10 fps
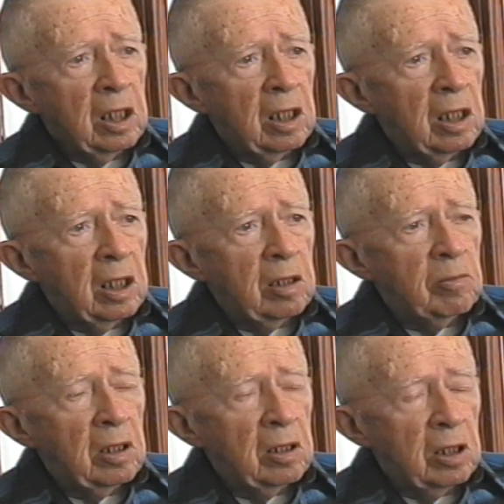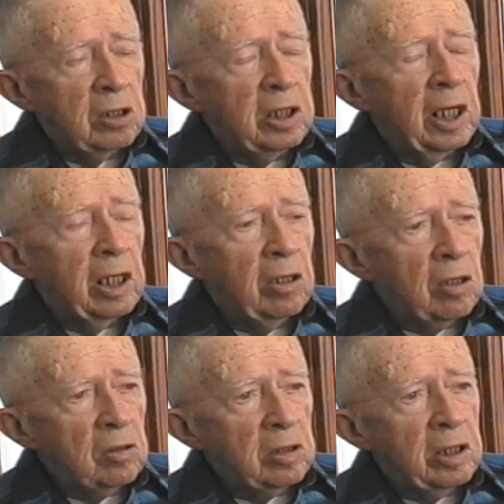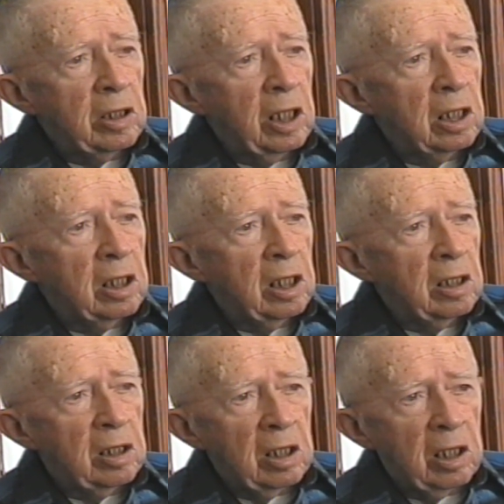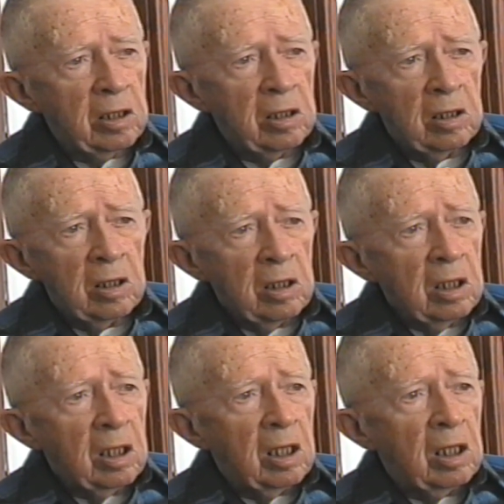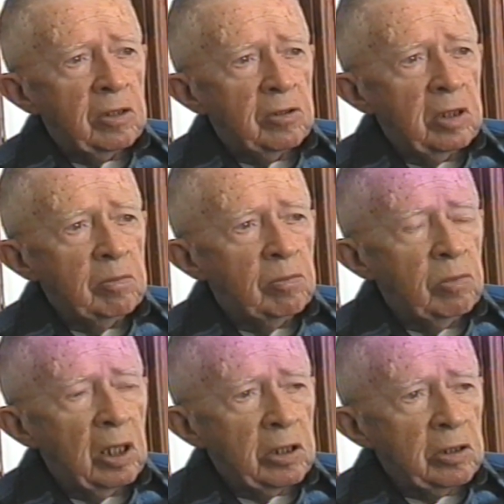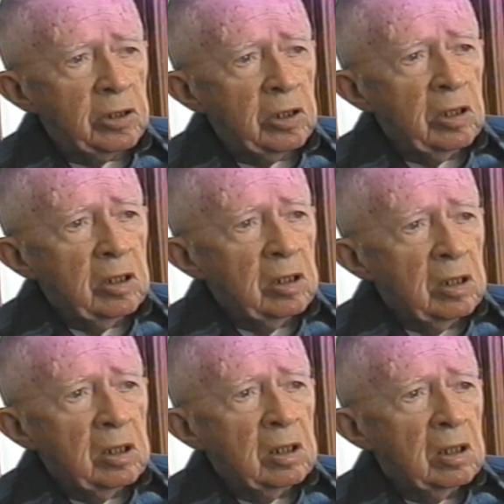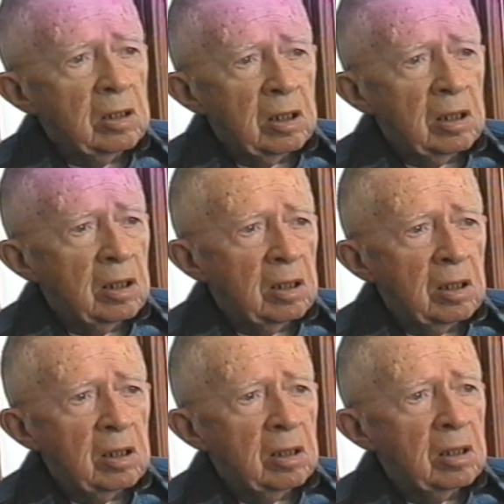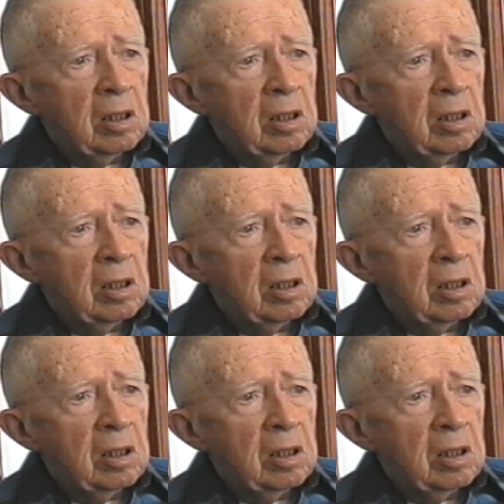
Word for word: Uh, she had an uncle there and, and, and three brothers. What was their family name?